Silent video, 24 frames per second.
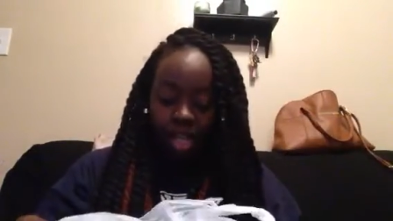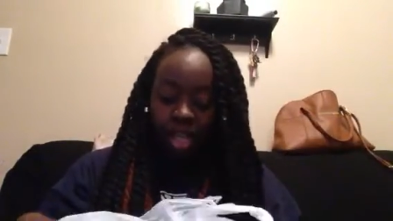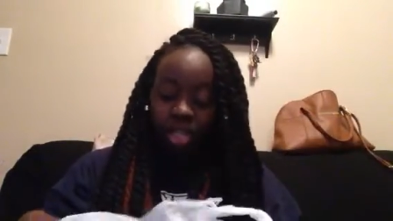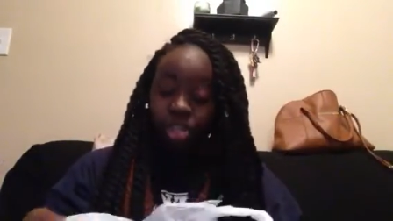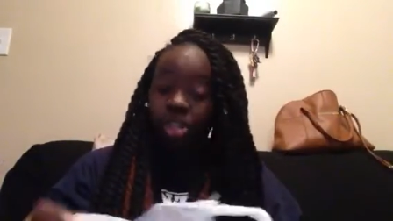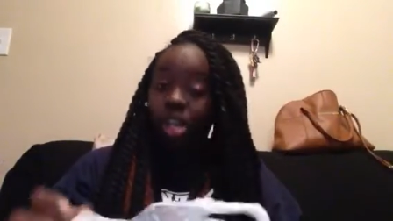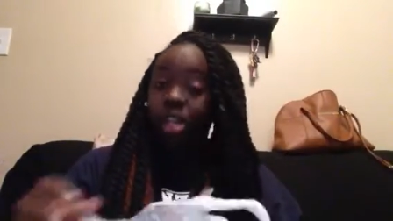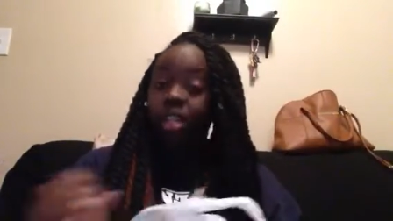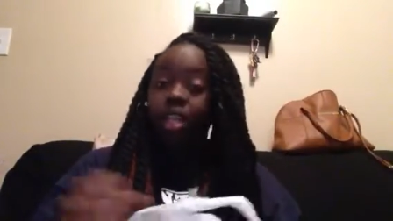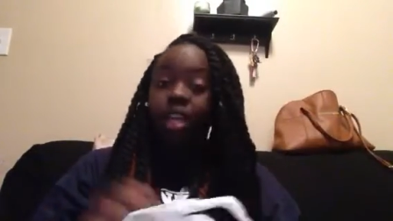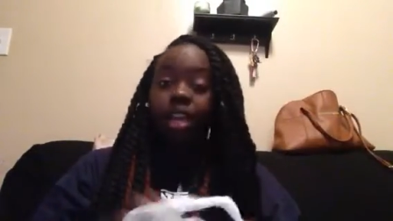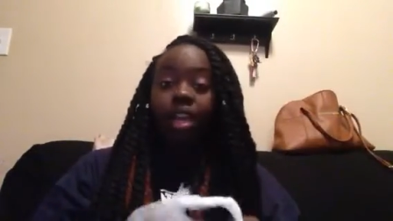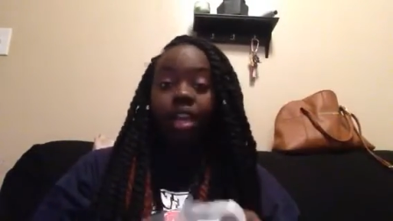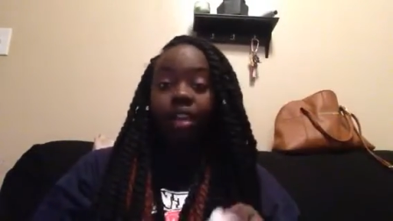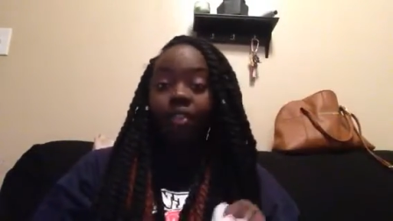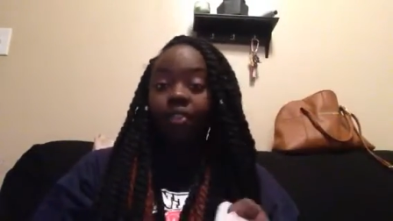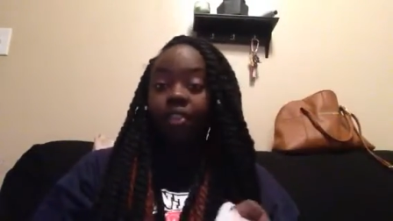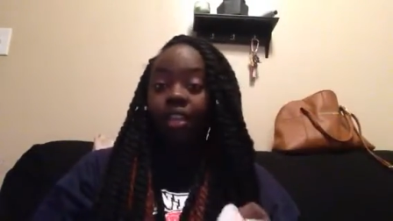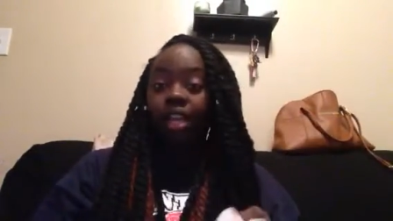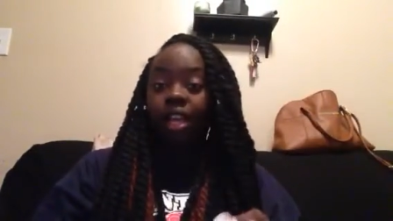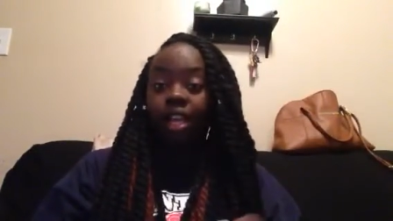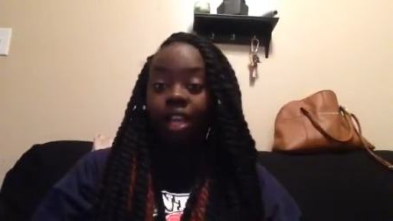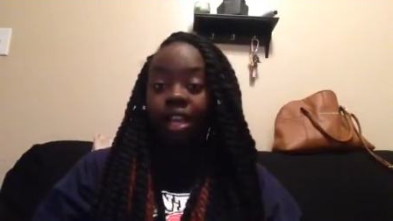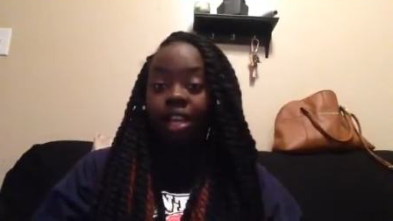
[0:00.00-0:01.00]
I tried to get
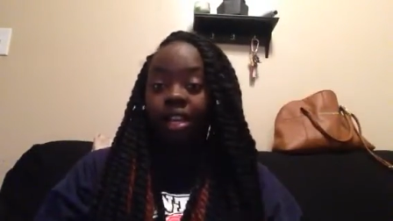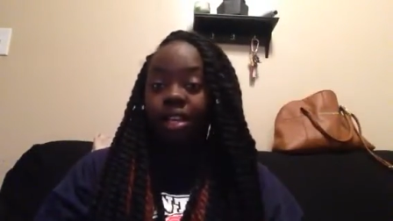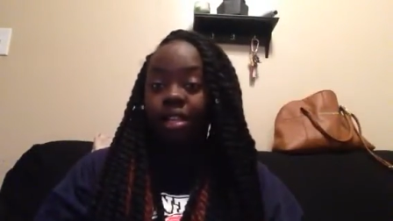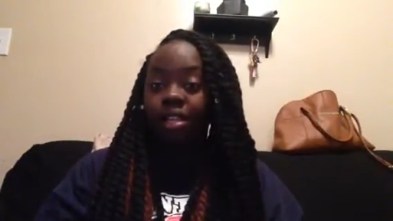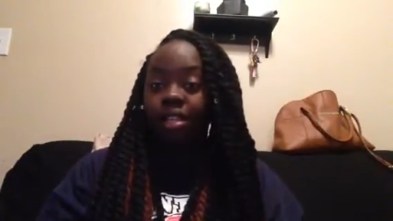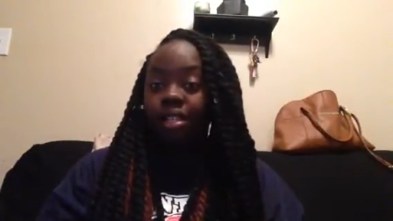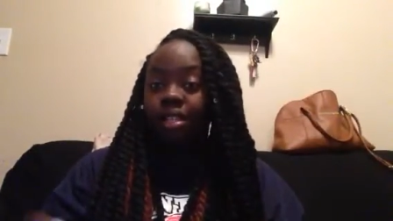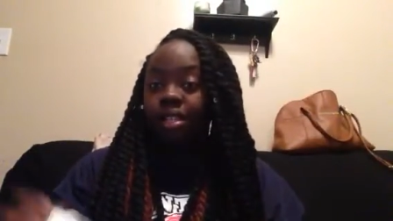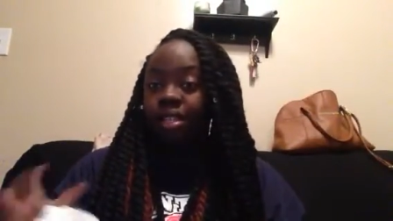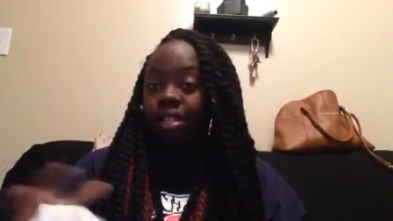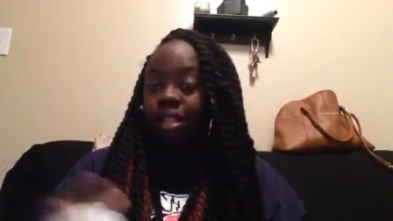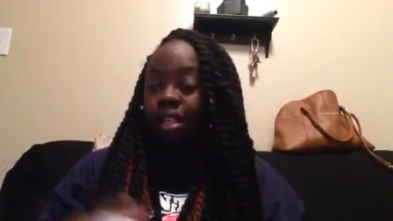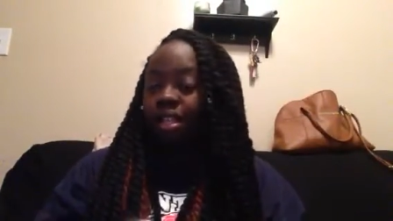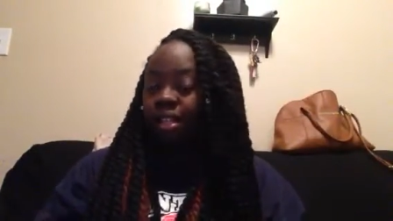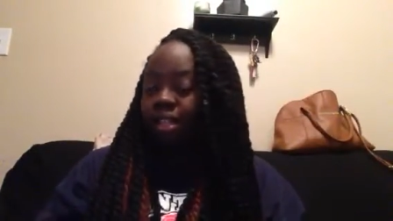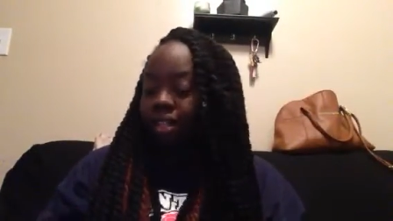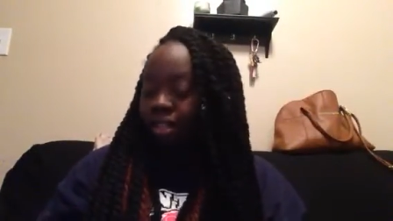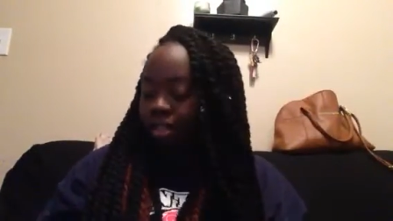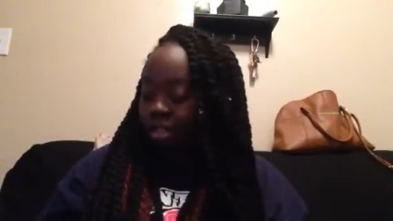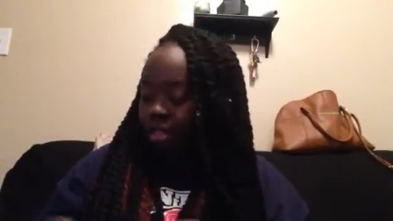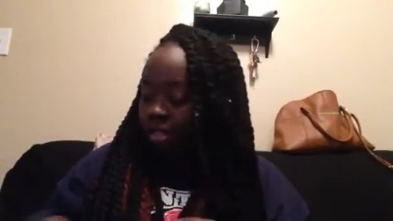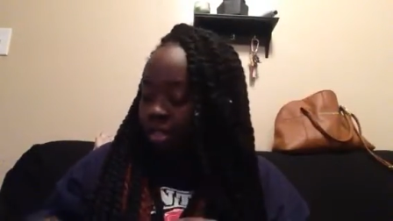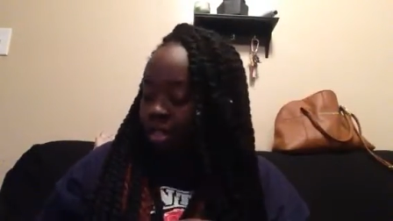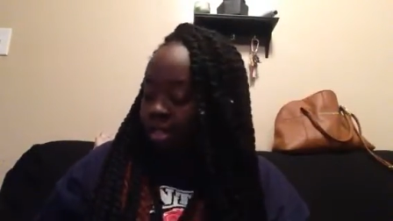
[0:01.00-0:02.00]
everything I could
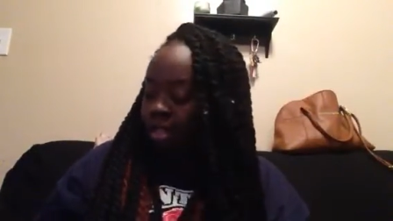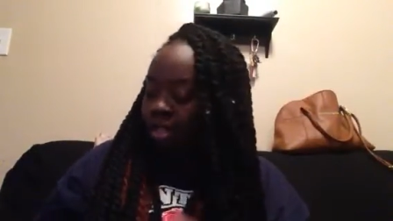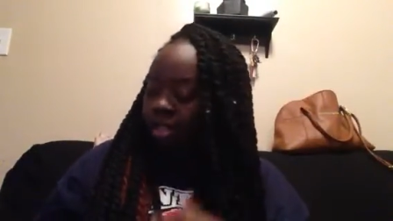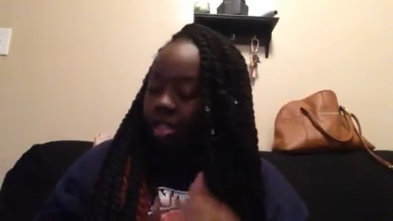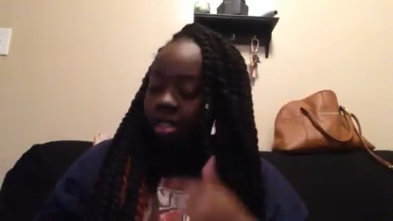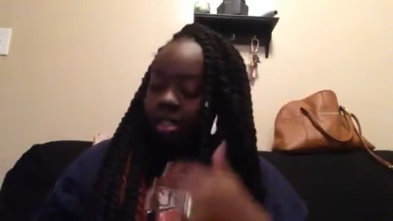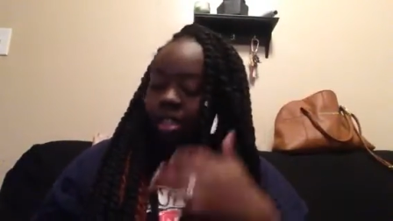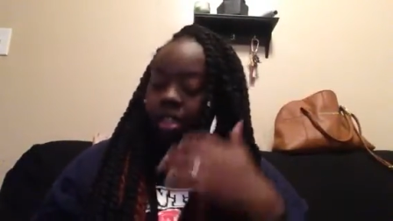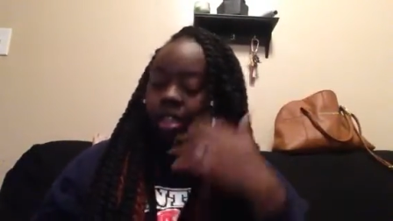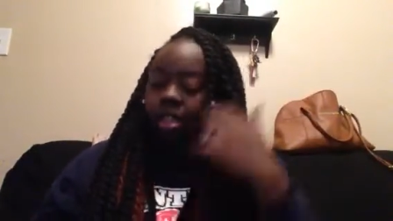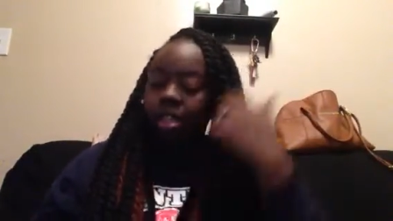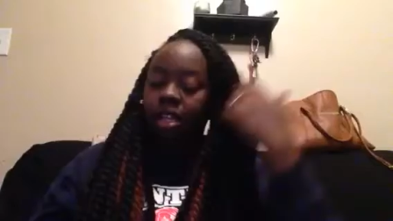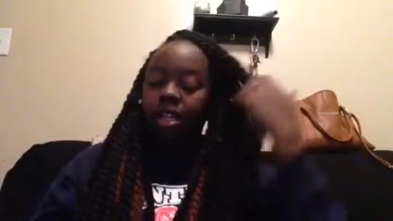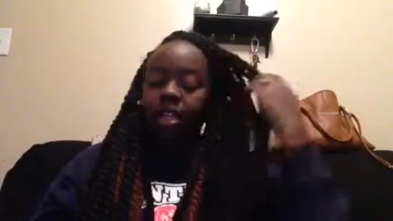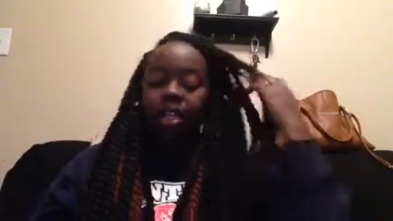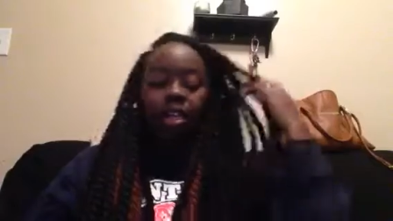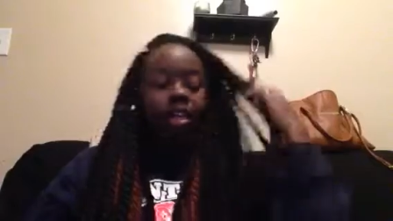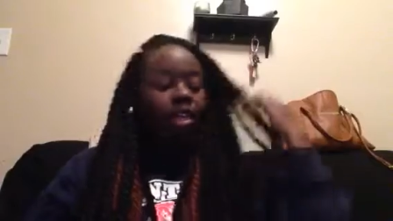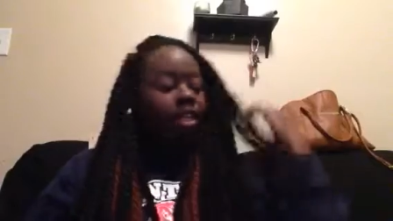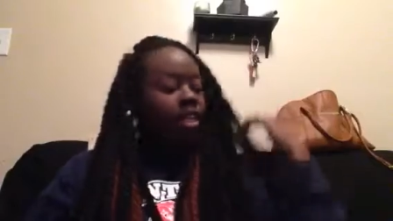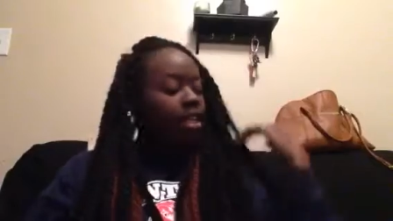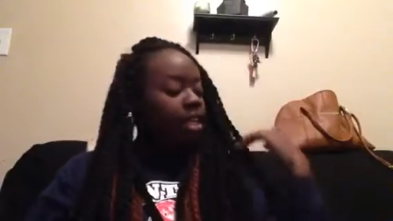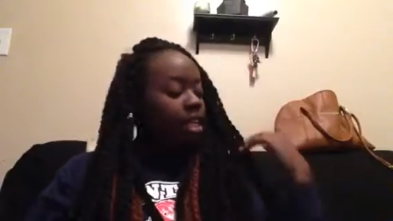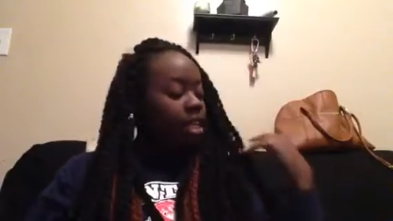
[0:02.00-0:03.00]
that looked
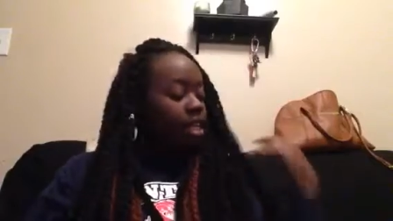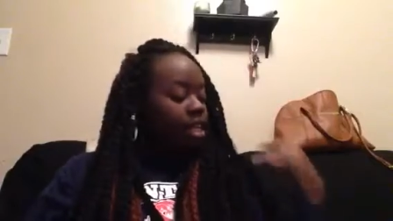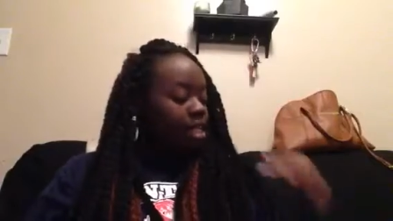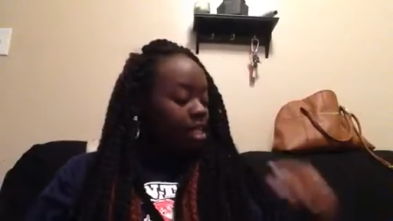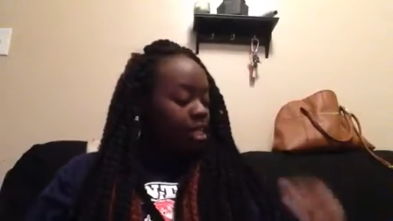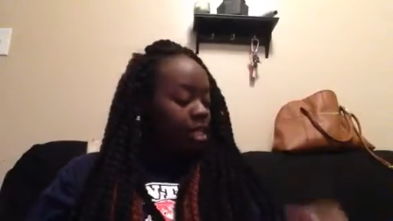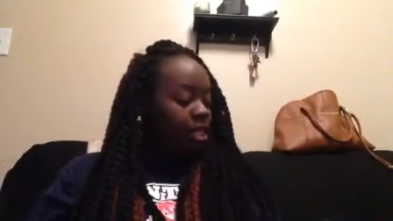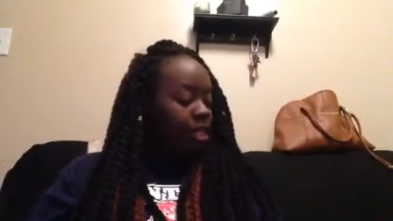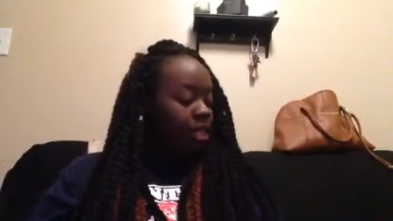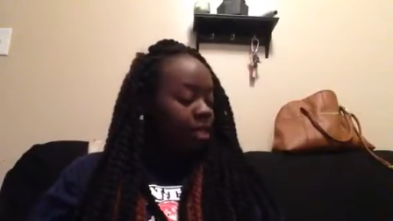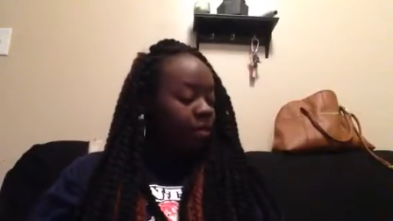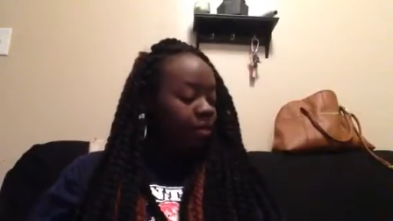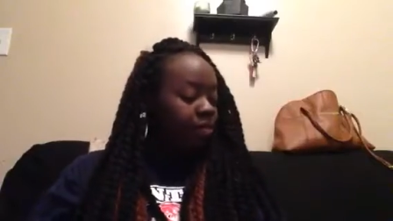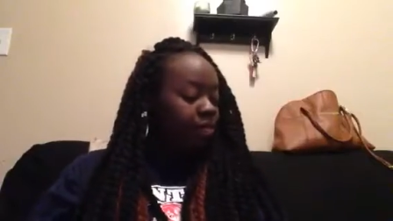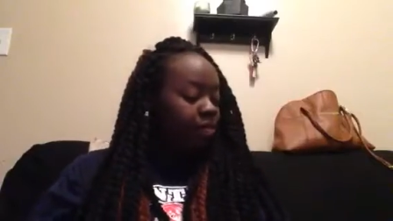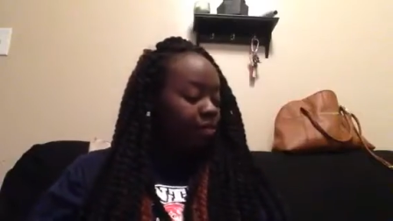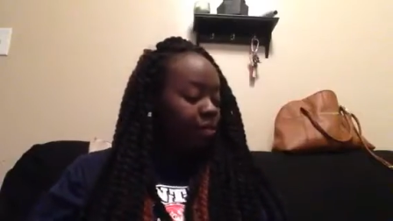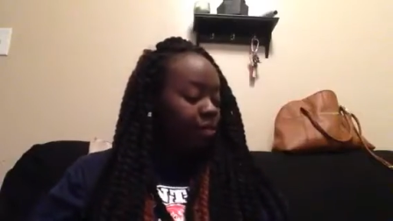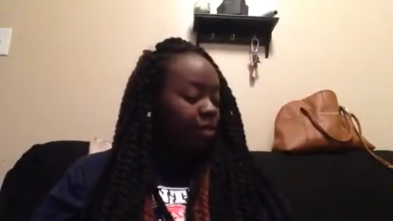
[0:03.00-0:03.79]
decent.